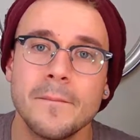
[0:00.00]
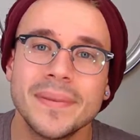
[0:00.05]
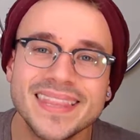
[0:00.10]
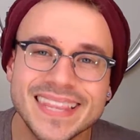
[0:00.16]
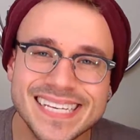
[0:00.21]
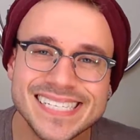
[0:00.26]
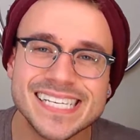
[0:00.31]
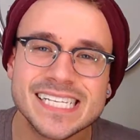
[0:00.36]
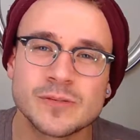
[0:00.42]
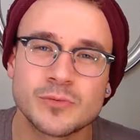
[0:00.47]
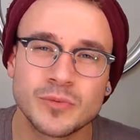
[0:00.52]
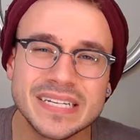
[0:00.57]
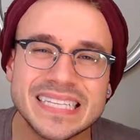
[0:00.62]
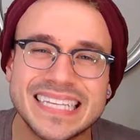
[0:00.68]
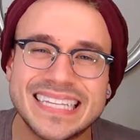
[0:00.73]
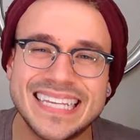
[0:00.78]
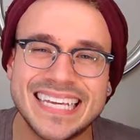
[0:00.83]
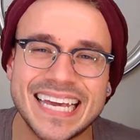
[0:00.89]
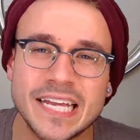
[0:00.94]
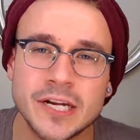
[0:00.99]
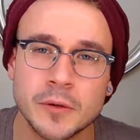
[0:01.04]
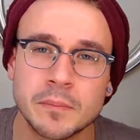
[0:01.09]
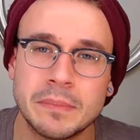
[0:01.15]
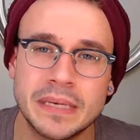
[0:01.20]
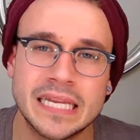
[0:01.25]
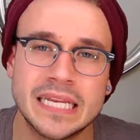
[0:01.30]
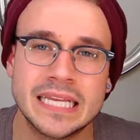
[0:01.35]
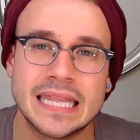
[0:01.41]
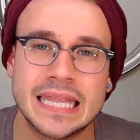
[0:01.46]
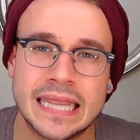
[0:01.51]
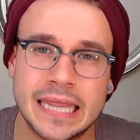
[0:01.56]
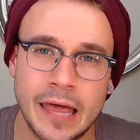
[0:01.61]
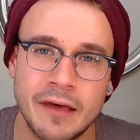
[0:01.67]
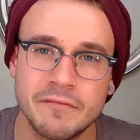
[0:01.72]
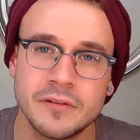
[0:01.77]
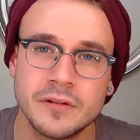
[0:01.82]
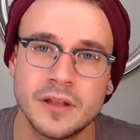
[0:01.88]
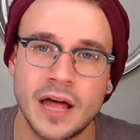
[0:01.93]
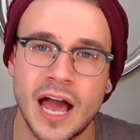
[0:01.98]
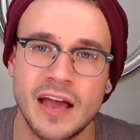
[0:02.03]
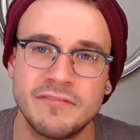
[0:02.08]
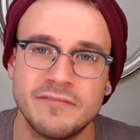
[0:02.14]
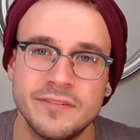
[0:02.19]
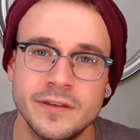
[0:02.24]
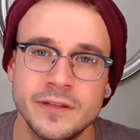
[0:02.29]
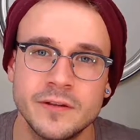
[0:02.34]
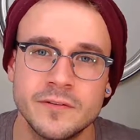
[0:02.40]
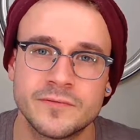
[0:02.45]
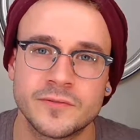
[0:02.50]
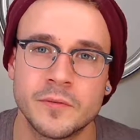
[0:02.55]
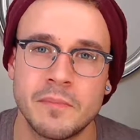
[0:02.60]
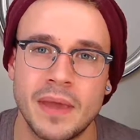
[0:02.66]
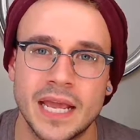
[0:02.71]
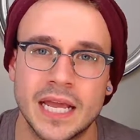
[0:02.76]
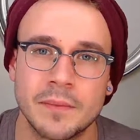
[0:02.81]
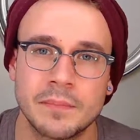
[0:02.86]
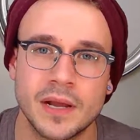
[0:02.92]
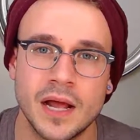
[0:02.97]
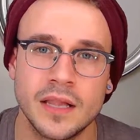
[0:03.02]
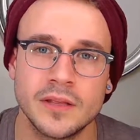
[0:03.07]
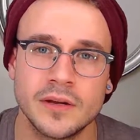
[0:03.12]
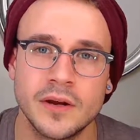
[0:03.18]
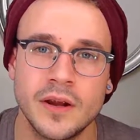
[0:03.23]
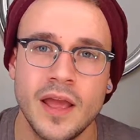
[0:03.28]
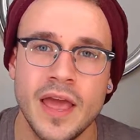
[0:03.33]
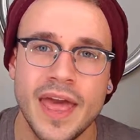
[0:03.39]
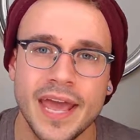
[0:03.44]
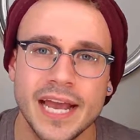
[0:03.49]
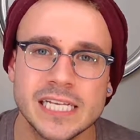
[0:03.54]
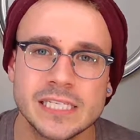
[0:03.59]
but this is really the intermediate level, I feel, for makeup color,